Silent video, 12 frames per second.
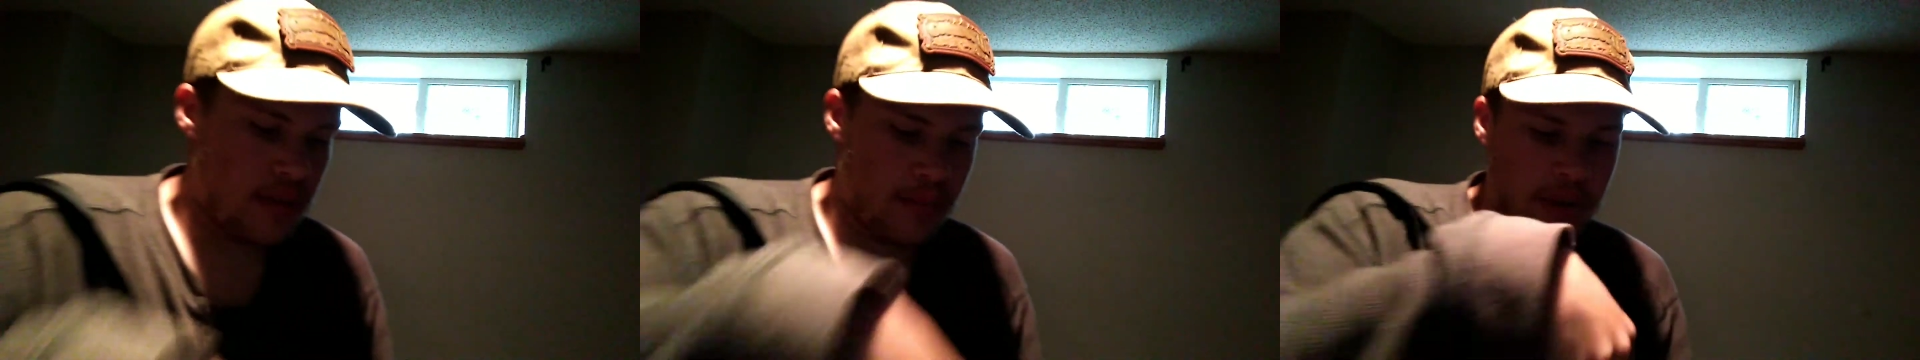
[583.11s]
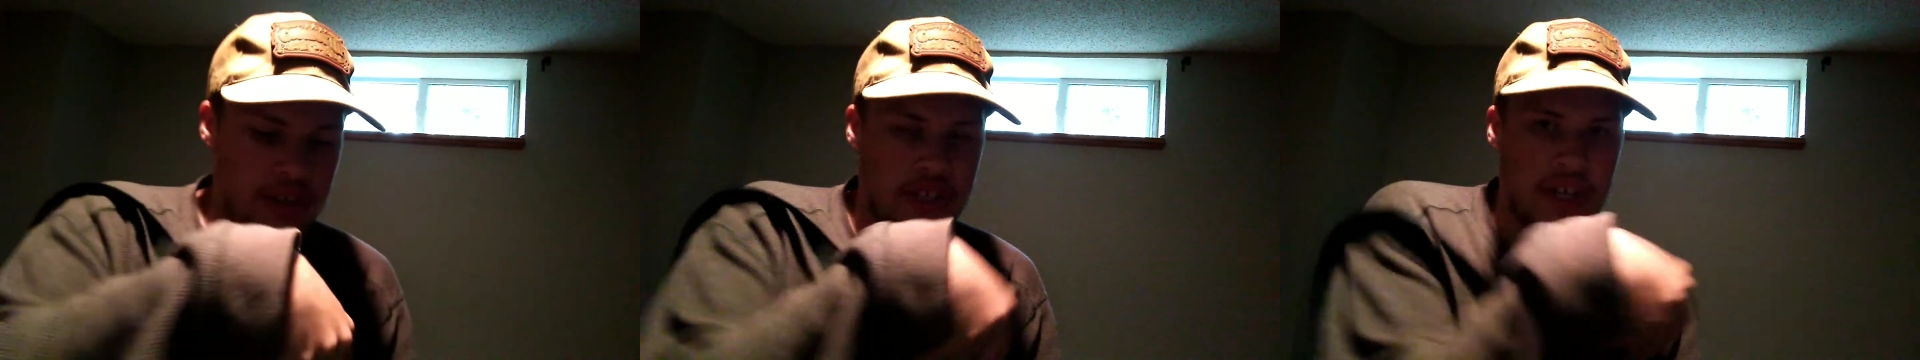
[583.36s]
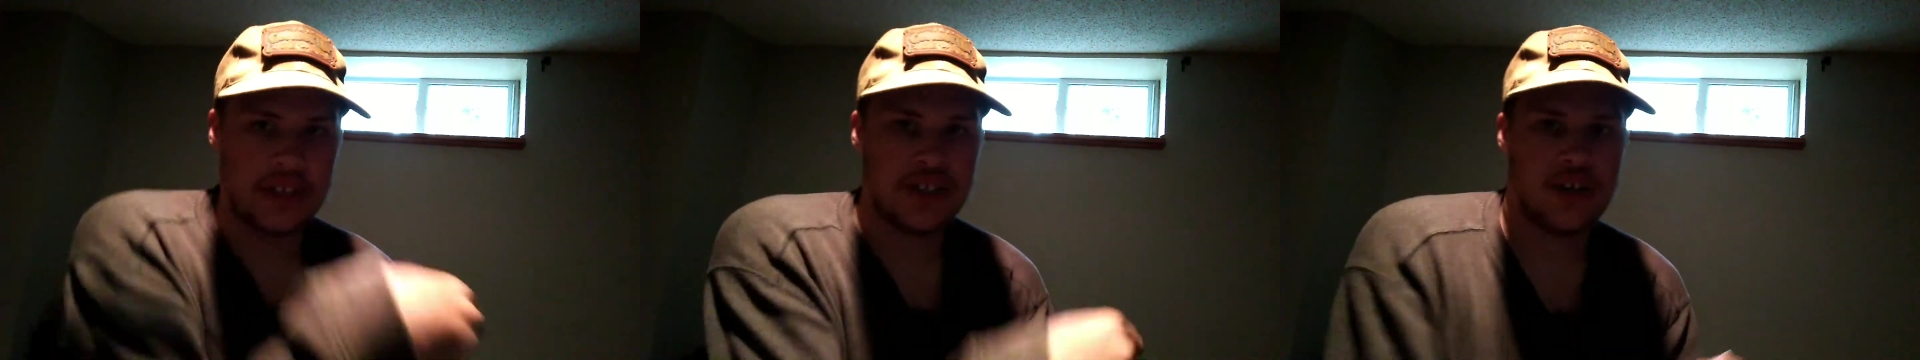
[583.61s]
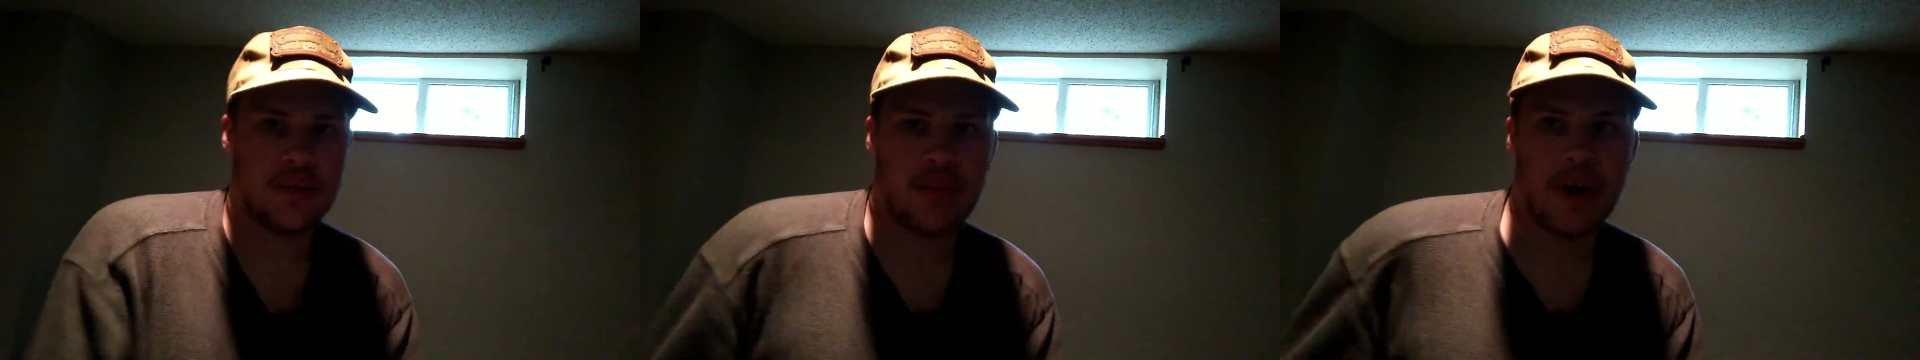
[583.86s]
But to get to
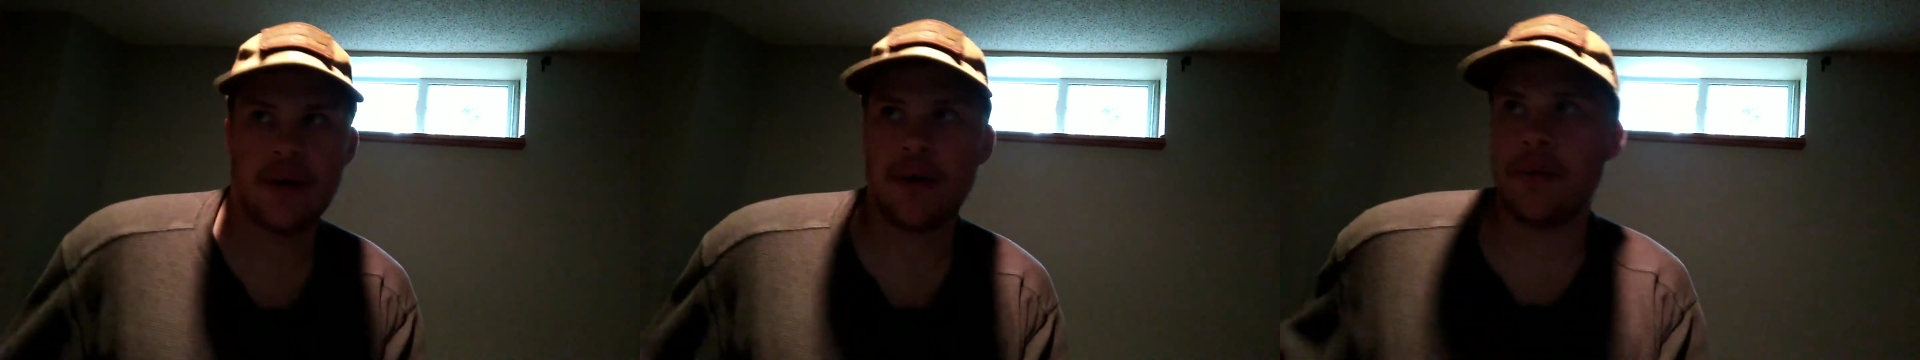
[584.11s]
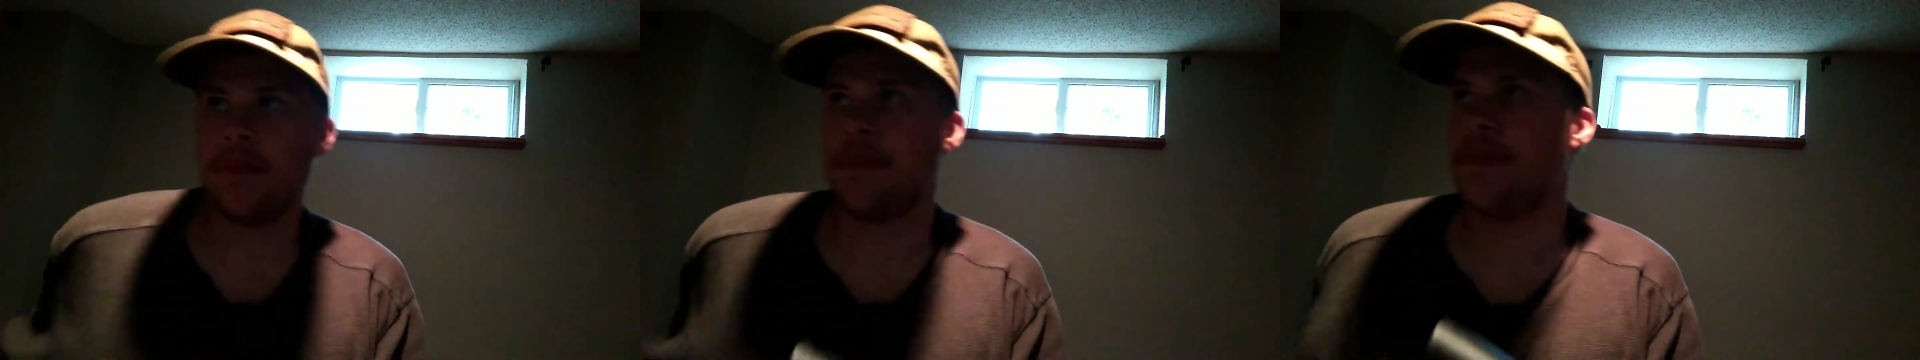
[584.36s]
your barrel,